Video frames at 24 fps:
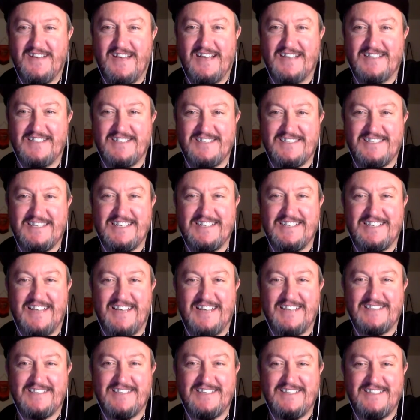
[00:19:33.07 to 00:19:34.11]
Jacinta,
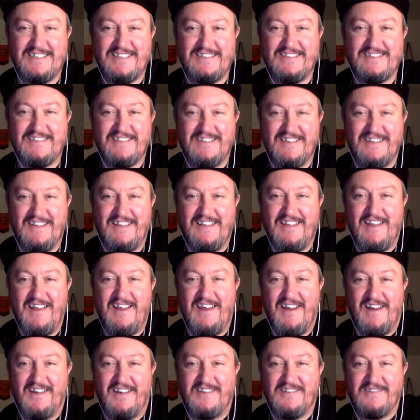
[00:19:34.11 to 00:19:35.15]
is it?
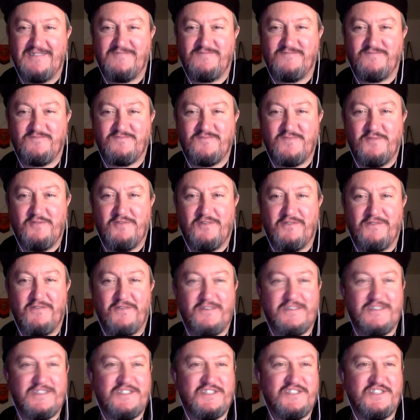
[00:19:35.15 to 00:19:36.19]
Who the
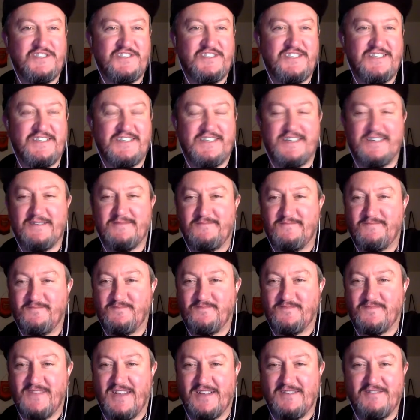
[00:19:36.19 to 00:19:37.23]
fuck is Jacinta?
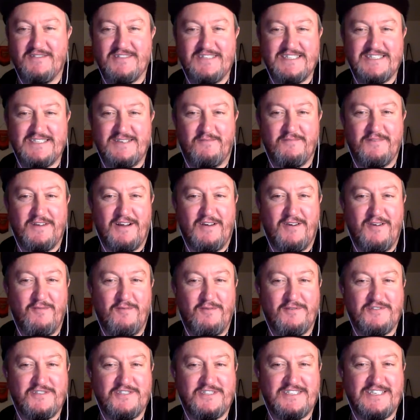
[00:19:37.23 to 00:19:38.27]
I could say something there now
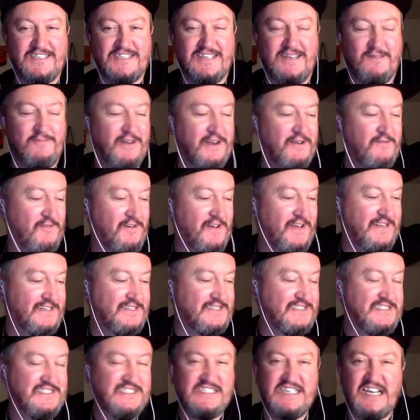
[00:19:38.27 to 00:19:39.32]
about Jacinta, but I
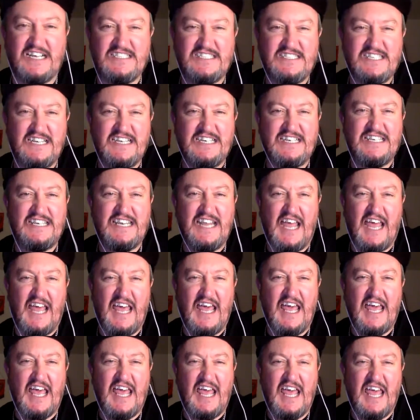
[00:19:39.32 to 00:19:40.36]
won't.
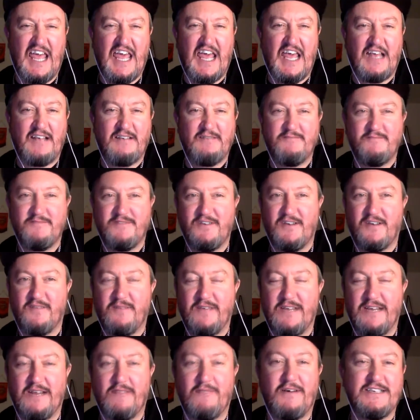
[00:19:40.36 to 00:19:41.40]
Jacinta! You know what I
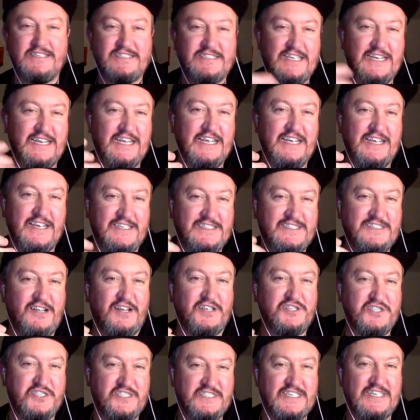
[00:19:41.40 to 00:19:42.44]
mean? In my city, it's
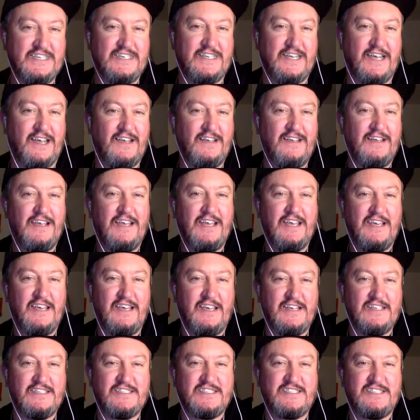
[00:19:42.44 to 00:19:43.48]
not Jacinta.
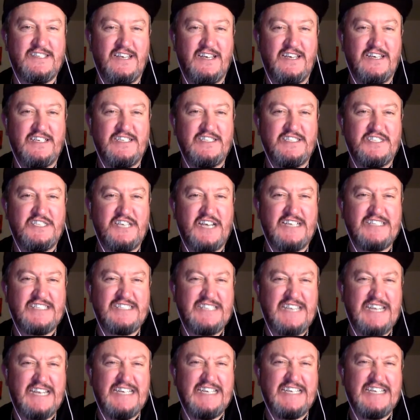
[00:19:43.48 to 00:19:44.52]
It's
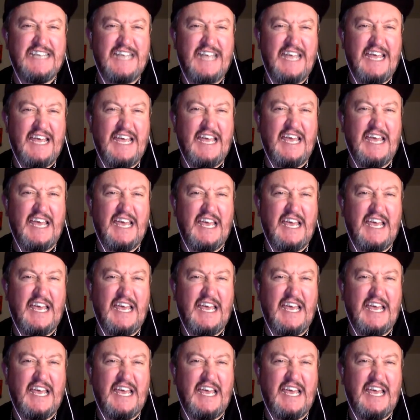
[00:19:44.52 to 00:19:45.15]
Jacinta!